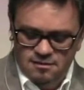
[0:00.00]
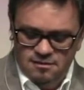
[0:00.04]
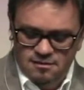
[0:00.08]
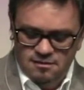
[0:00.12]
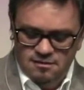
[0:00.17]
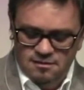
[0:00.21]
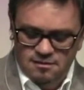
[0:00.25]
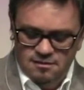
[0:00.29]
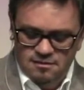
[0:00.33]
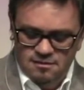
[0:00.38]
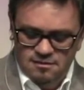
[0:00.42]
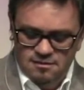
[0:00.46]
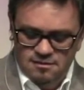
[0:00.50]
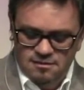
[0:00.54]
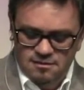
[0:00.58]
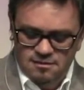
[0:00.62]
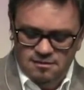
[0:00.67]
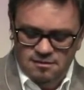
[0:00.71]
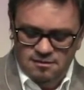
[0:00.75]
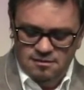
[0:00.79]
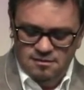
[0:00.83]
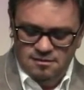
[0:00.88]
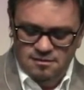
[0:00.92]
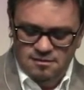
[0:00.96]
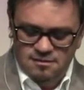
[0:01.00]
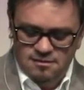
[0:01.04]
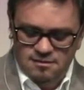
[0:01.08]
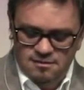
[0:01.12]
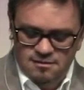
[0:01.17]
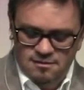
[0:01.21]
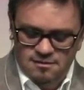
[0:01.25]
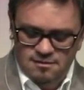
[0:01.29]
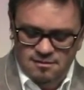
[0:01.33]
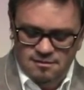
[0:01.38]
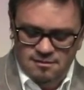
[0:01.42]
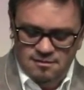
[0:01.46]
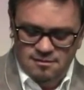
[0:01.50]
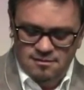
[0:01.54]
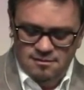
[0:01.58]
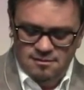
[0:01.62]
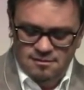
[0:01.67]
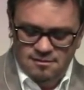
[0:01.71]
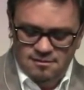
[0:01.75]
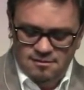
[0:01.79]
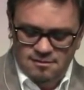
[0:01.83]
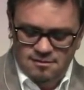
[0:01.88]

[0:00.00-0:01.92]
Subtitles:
[no speech]